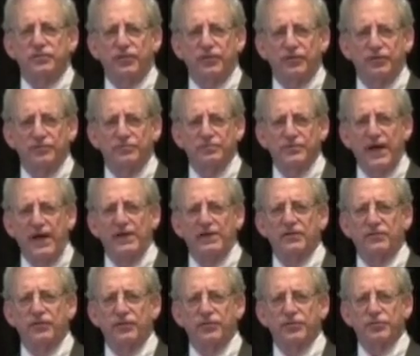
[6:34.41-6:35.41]
for
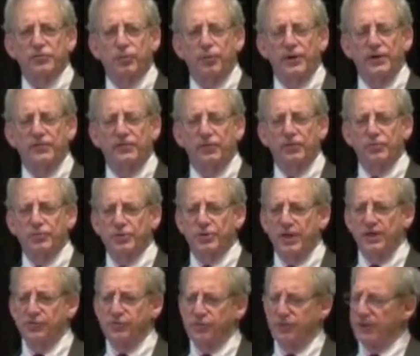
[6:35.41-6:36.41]
data for the 21st
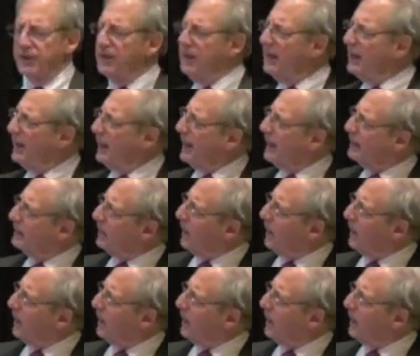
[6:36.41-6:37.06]
century. In